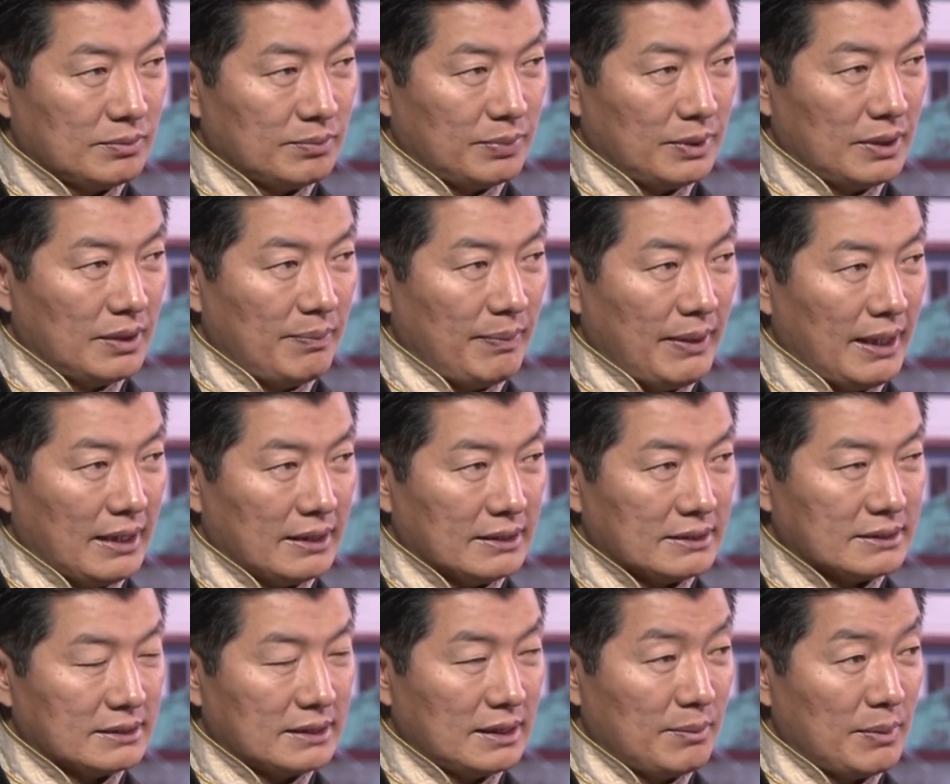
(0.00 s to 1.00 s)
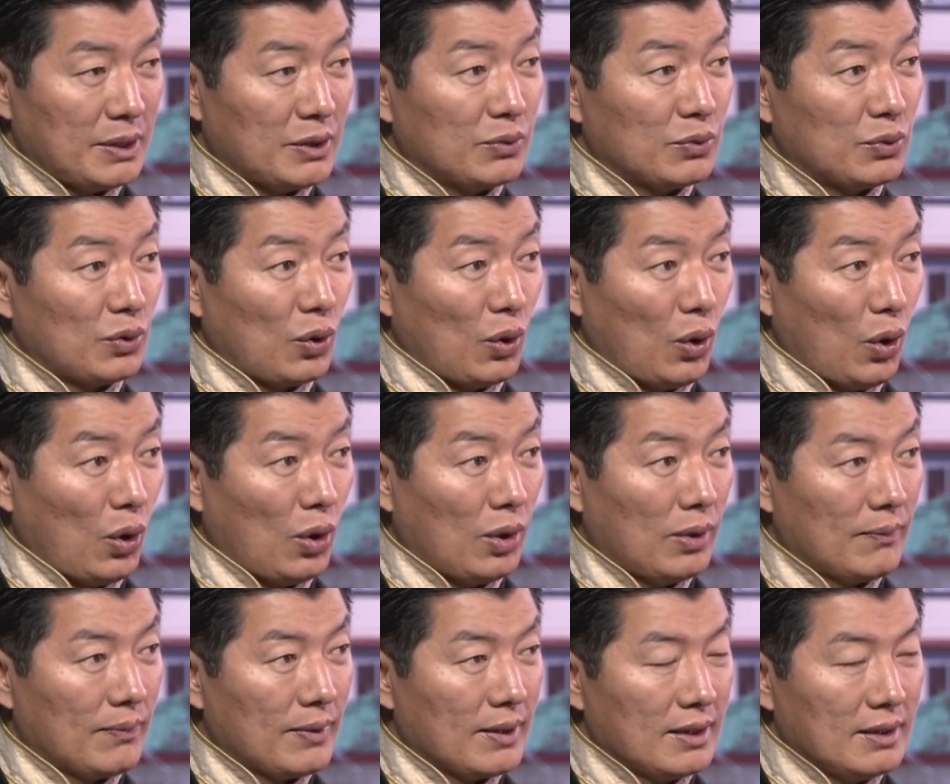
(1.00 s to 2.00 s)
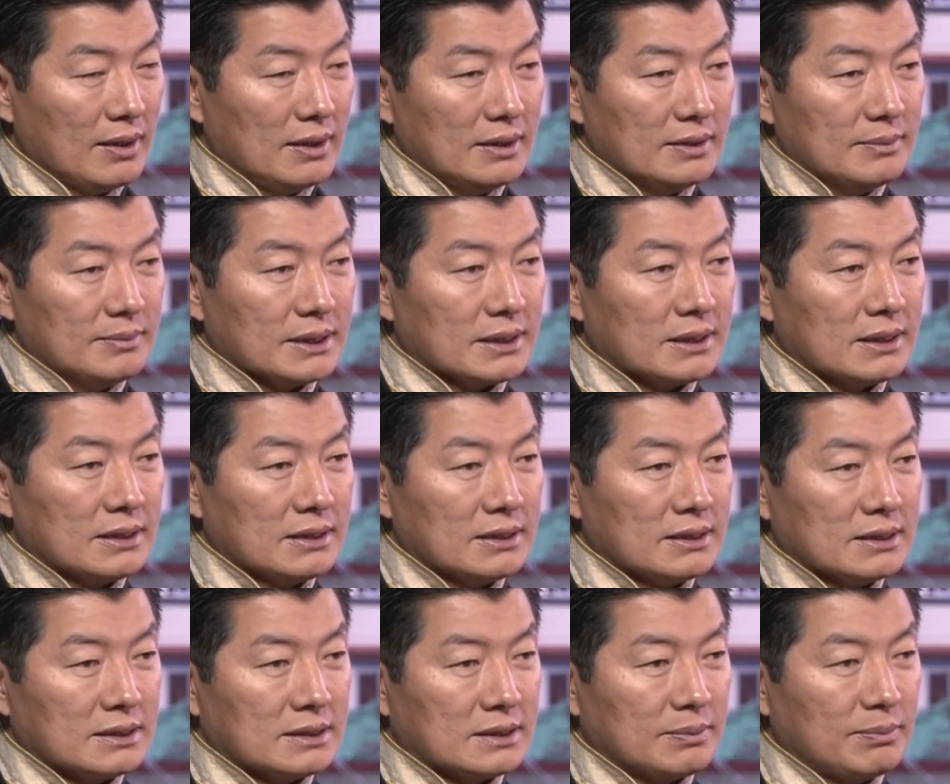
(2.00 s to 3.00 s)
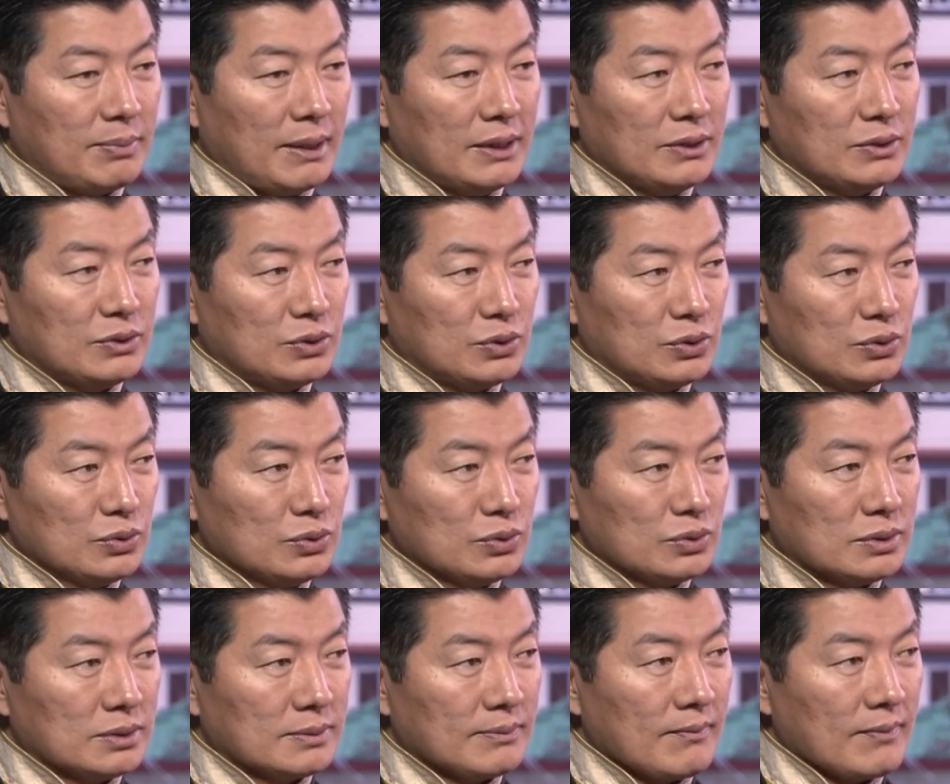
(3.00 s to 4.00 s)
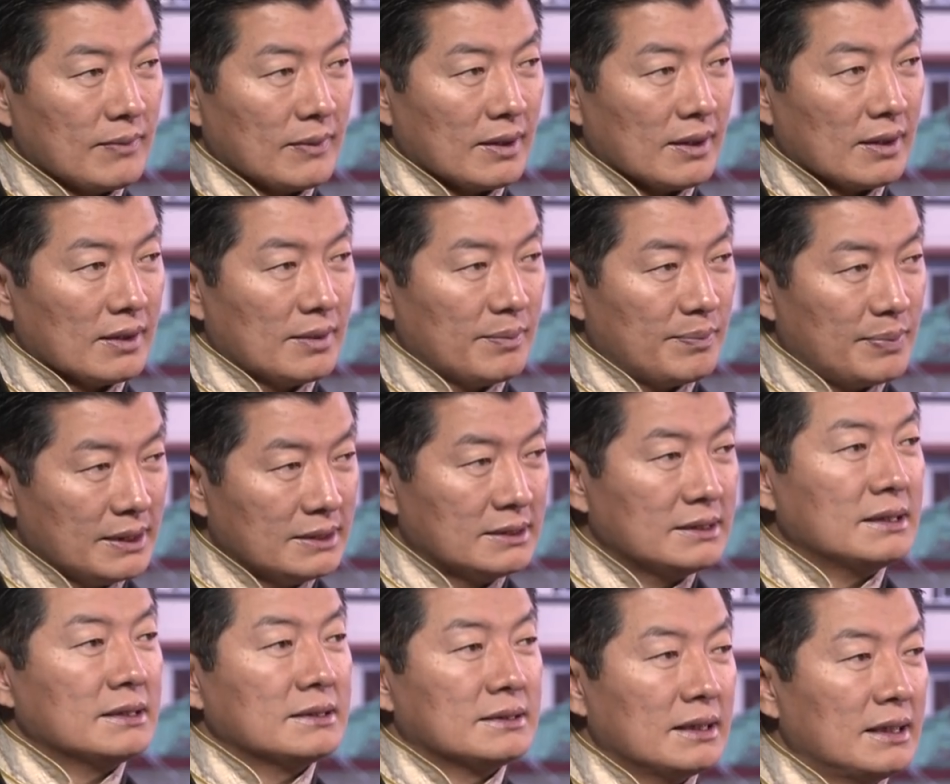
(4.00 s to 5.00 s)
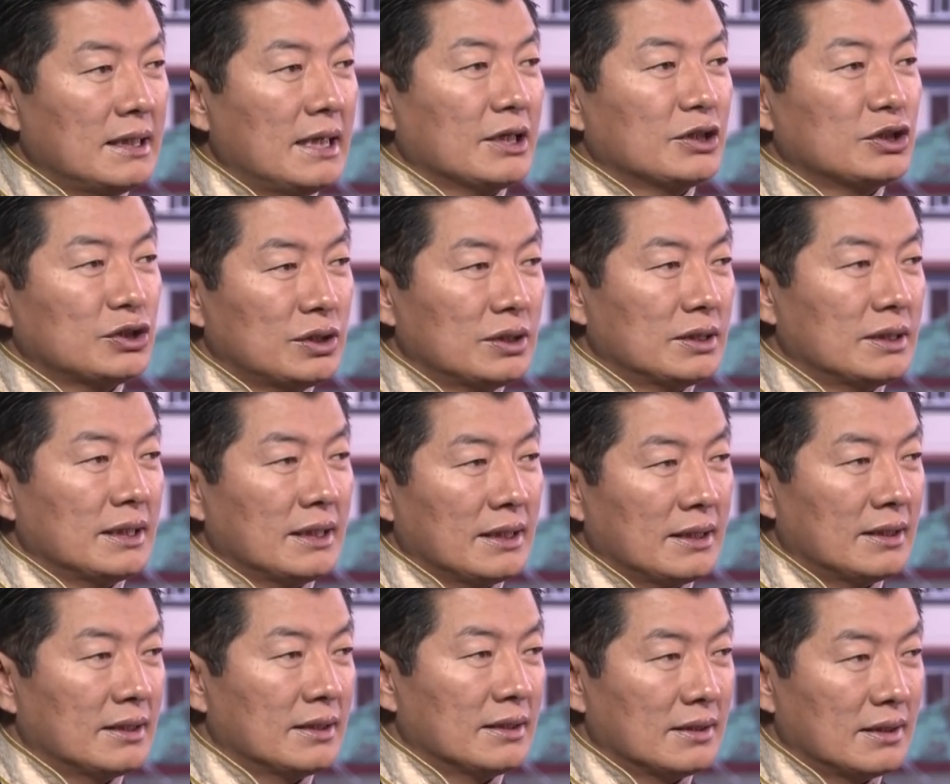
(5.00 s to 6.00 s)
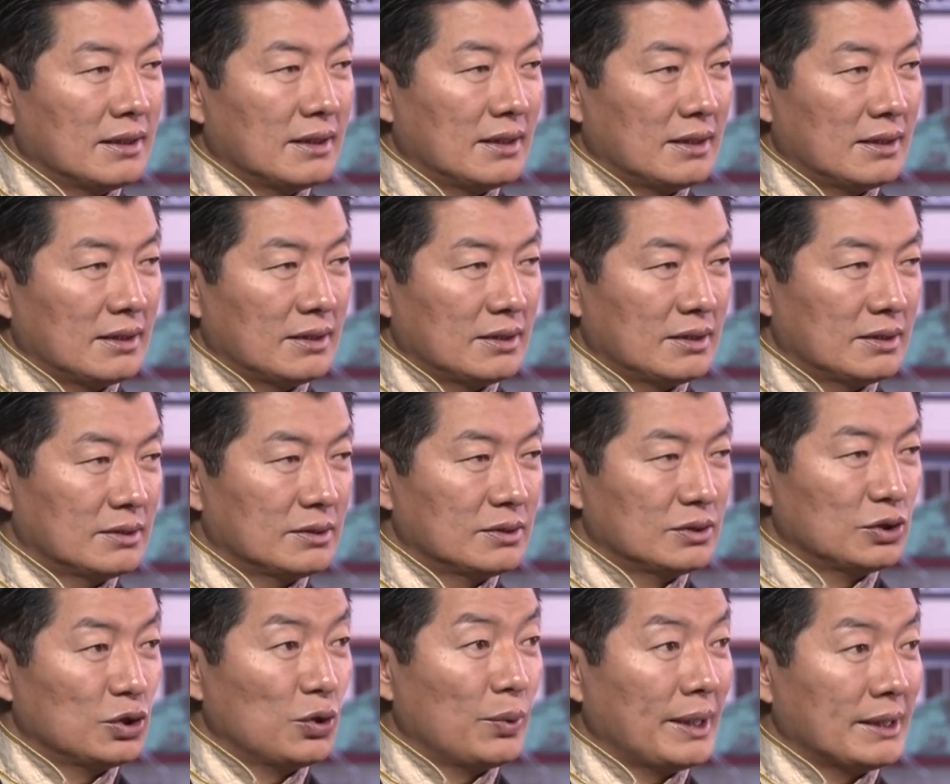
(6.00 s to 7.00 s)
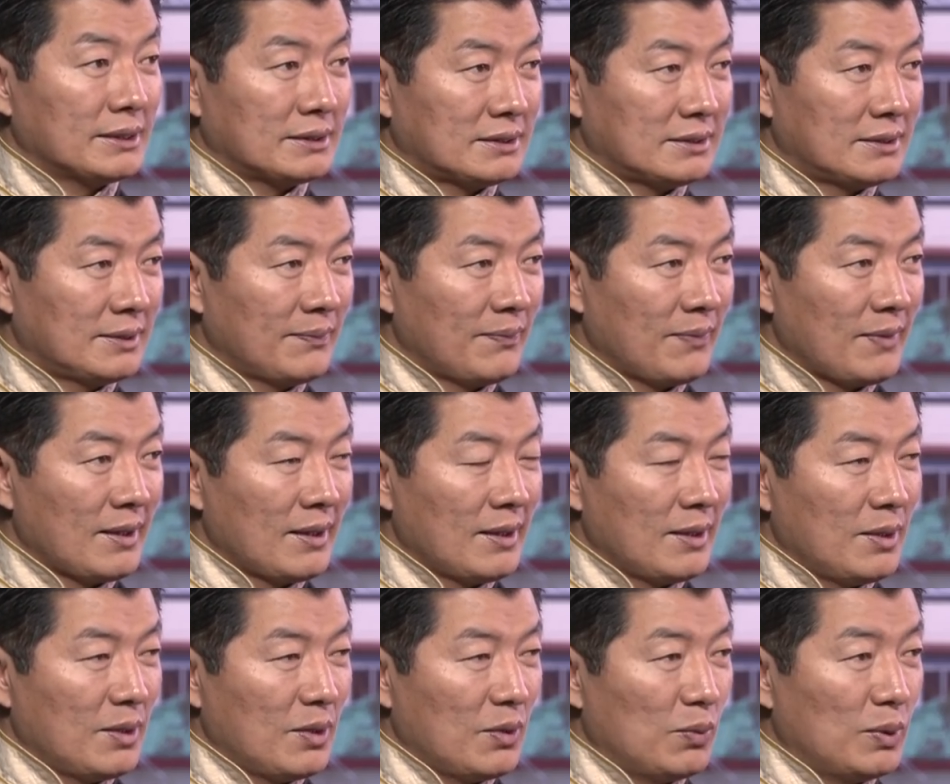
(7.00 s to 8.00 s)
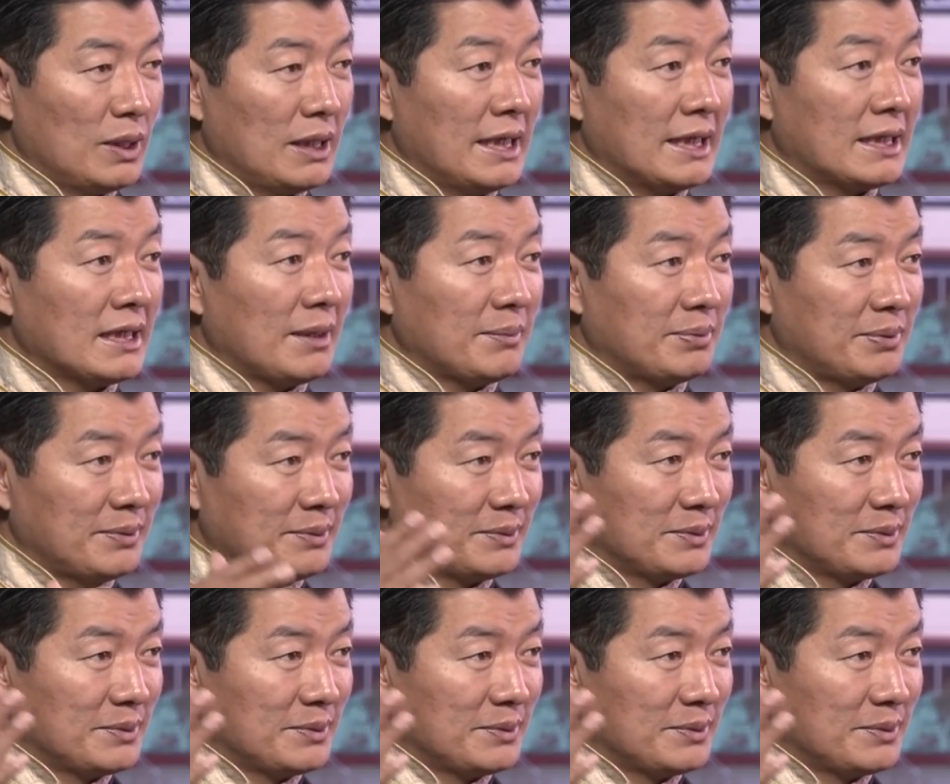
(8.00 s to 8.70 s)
bill passed and made into law. Because by June, the presidential election in US will heat up